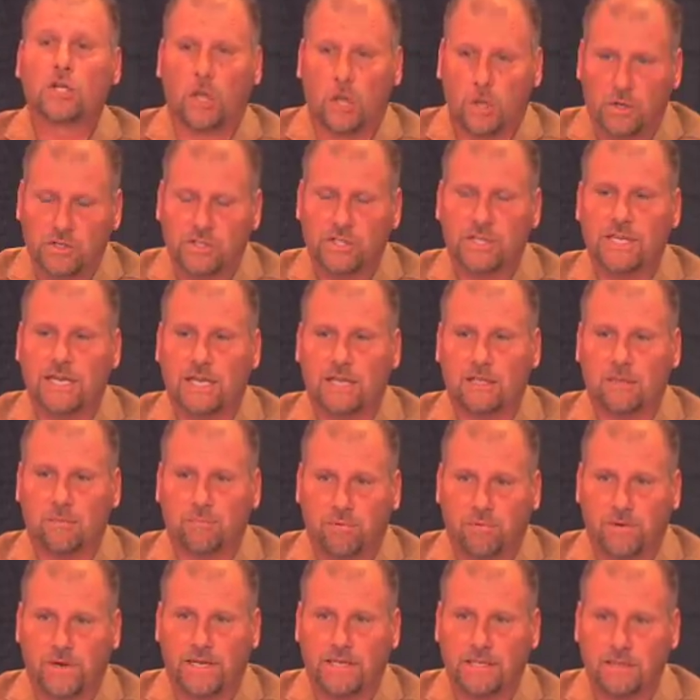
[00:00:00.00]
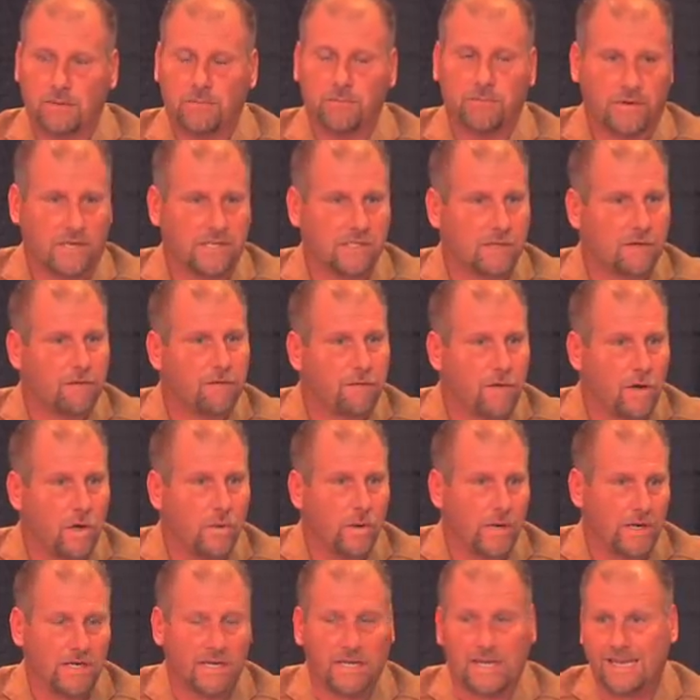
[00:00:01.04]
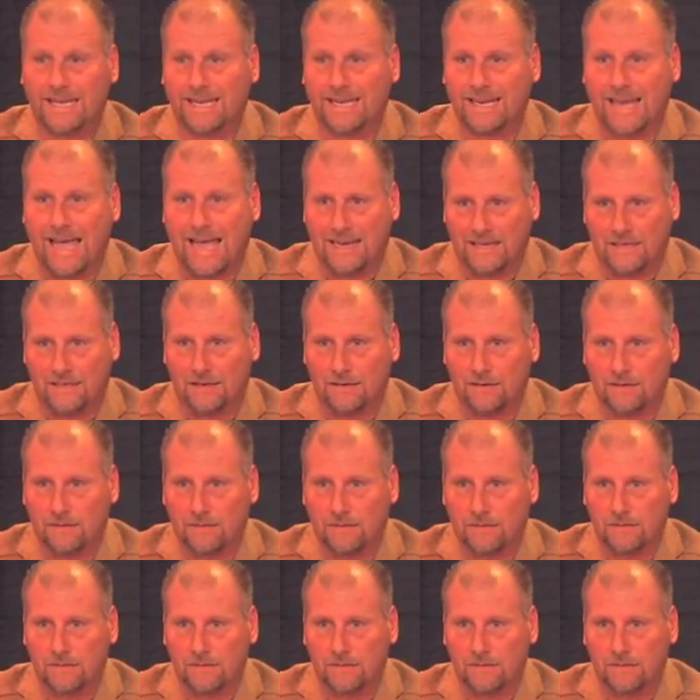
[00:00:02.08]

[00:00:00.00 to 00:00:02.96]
cursing at the priest fluently in Latin.